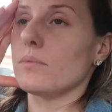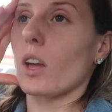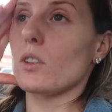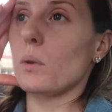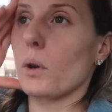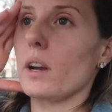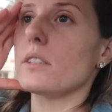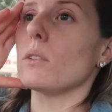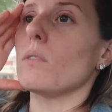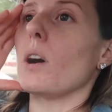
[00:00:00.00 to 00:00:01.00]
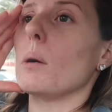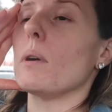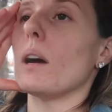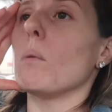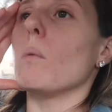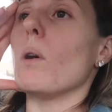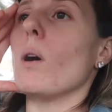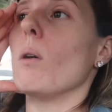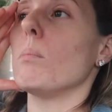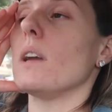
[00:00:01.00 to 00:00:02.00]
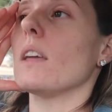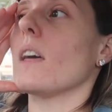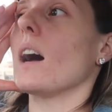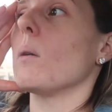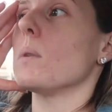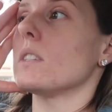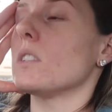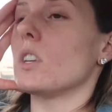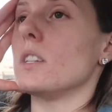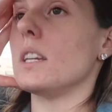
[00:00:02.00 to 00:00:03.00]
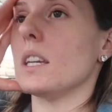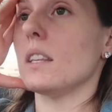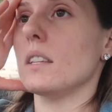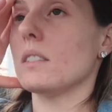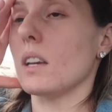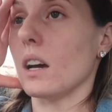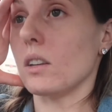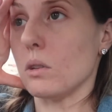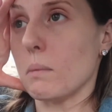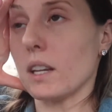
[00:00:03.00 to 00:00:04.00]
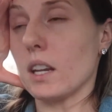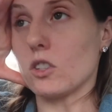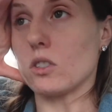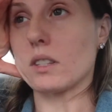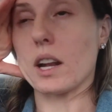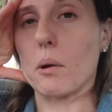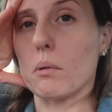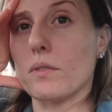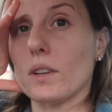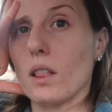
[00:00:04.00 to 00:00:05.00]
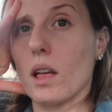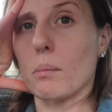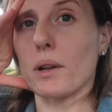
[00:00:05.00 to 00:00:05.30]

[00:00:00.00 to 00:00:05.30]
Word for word: Not doing great so far, but hoping that once I start taking these uh, new medications that I will feel a lot